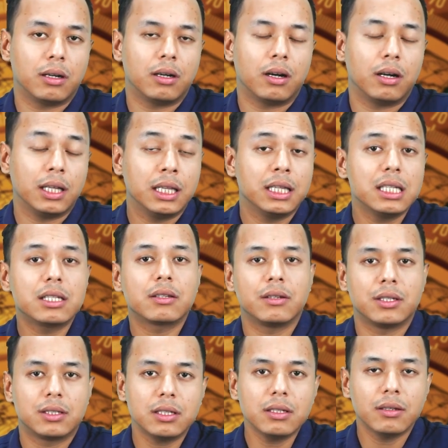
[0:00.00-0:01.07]
in this
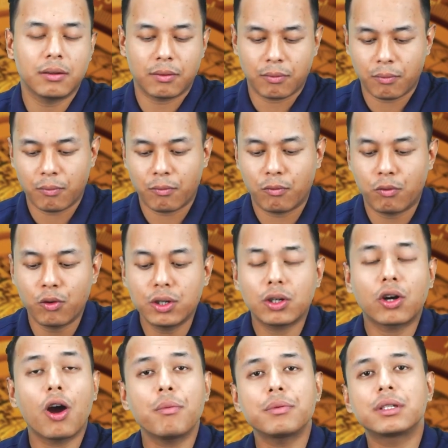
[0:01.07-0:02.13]
region, food
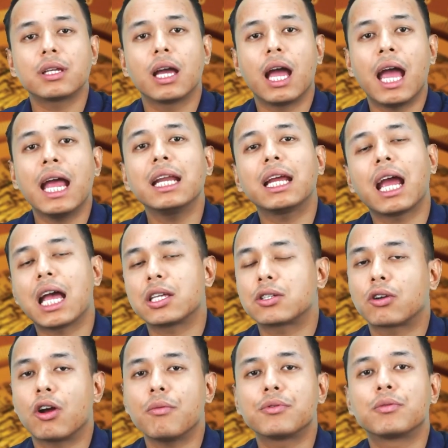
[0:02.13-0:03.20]
crops and cash
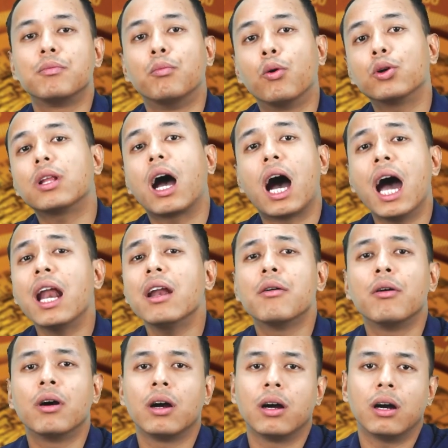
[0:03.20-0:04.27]
crops both are
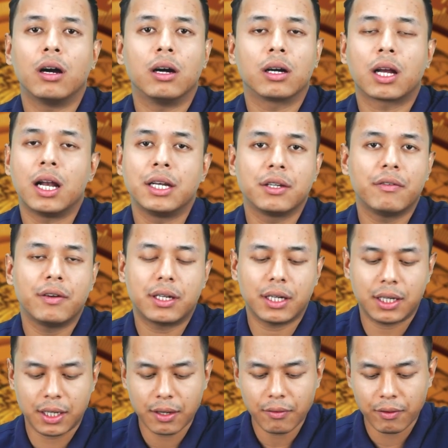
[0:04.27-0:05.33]
cultivated
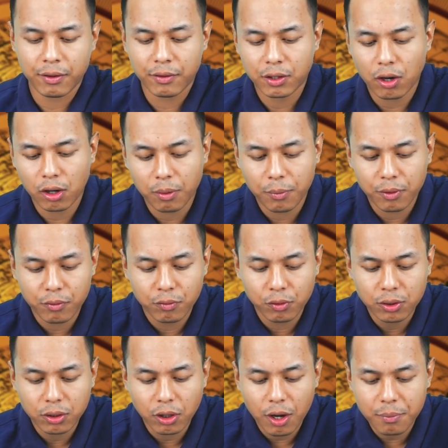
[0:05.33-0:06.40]
here. When we talk about
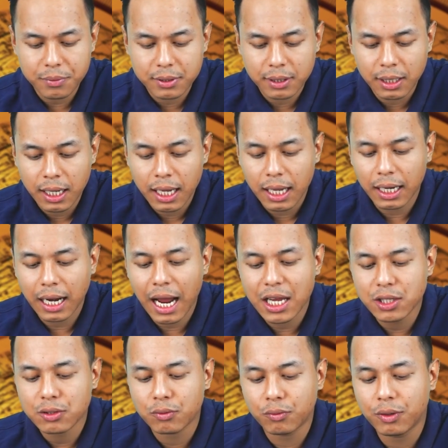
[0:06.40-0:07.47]
food crops,
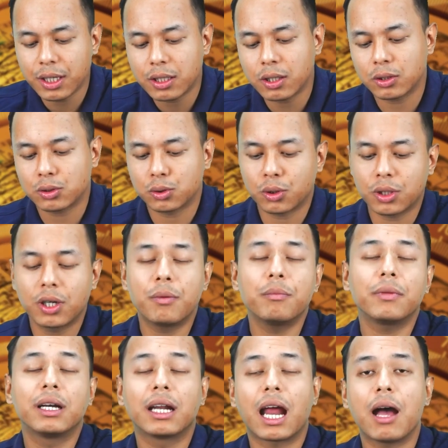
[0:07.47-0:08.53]
rice, wheat,
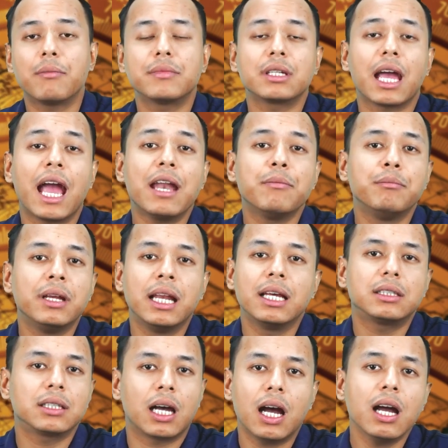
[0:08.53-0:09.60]
sorghum, grams and
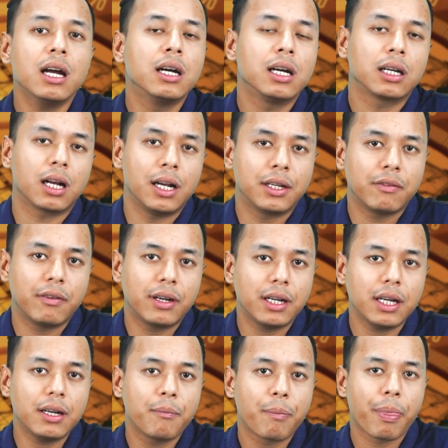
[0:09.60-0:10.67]
millets are
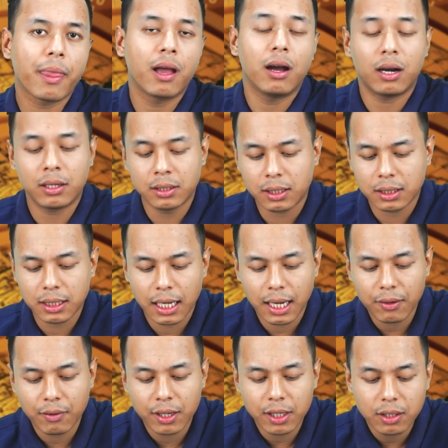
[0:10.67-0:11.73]
cultivated. On the other hand,
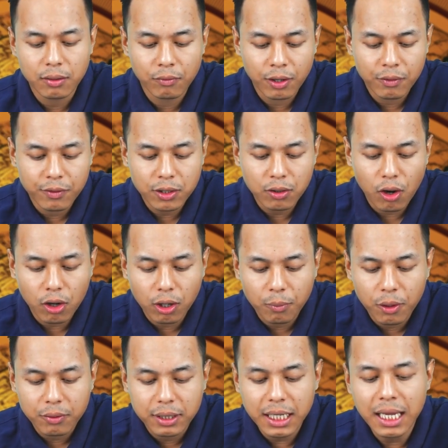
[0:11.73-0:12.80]
when we talk
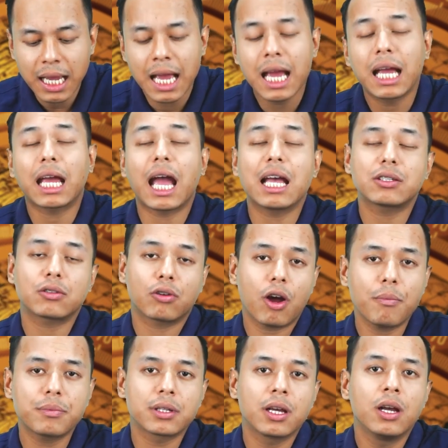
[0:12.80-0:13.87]
about the cash
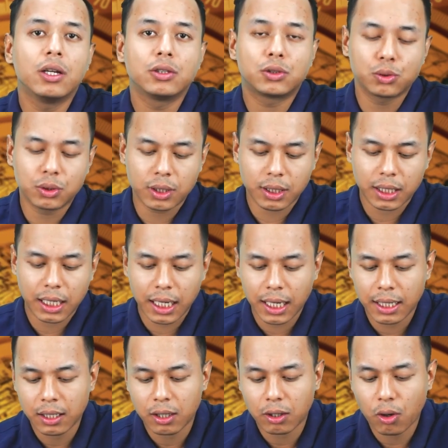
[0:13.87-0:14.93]
crops,
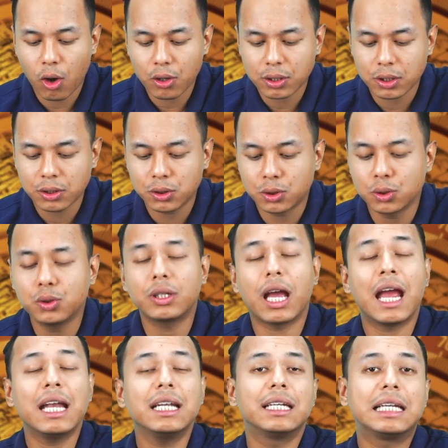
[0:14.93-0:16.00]
sugarcane, cotton, jute
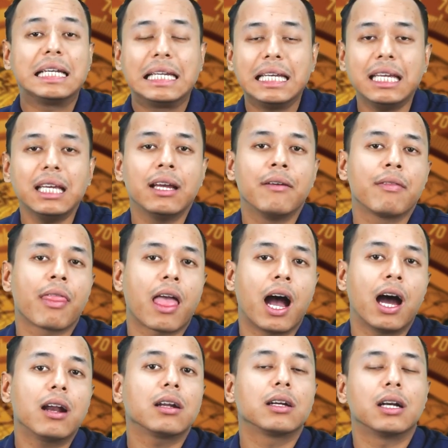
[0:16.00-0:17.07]
and tea
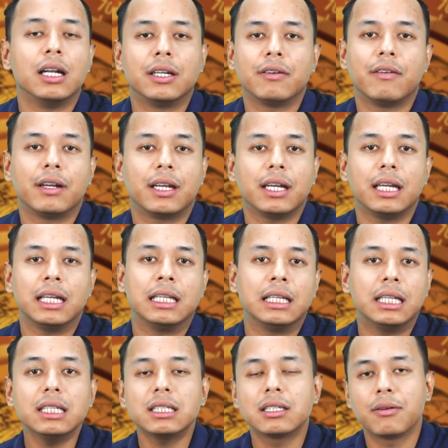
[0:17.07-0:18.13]
are cultivated in
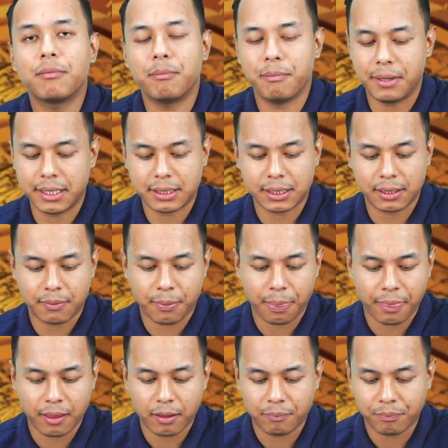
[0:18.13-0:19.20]
this basin.
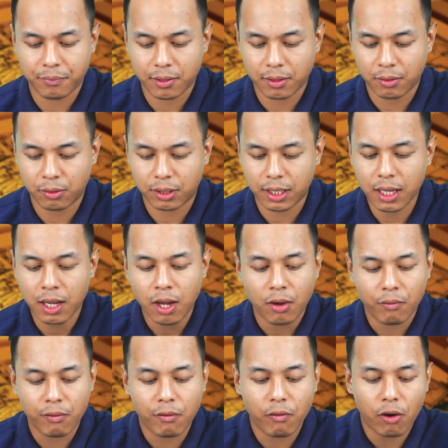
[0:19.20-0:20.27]
Okay,
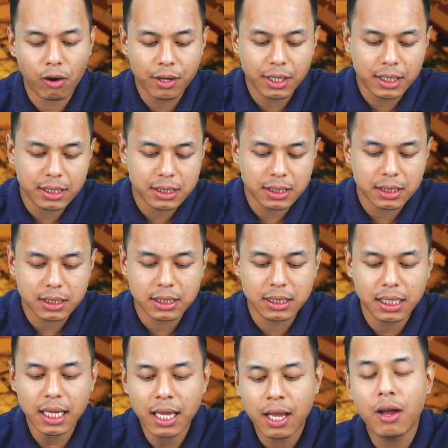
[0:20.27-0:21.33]
we have already discussed
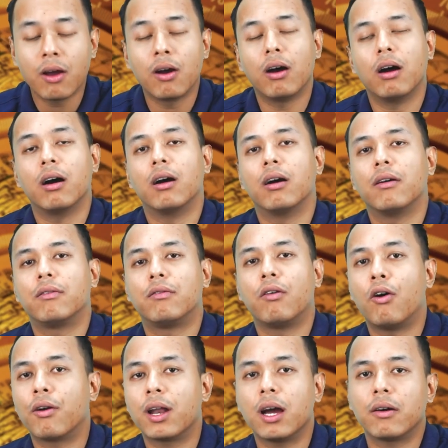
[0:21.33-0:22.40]
the
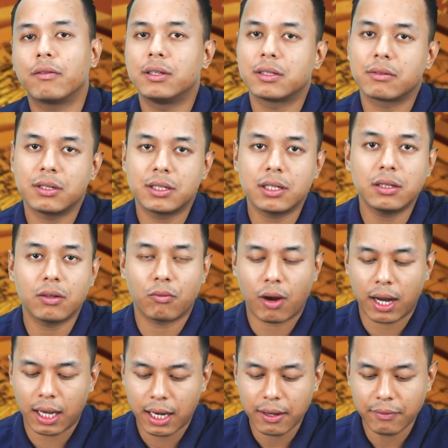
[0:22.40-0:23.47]
fauna of this region, the
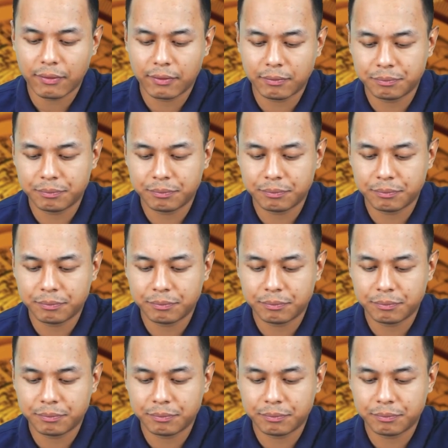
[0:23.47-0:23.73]
wildlife,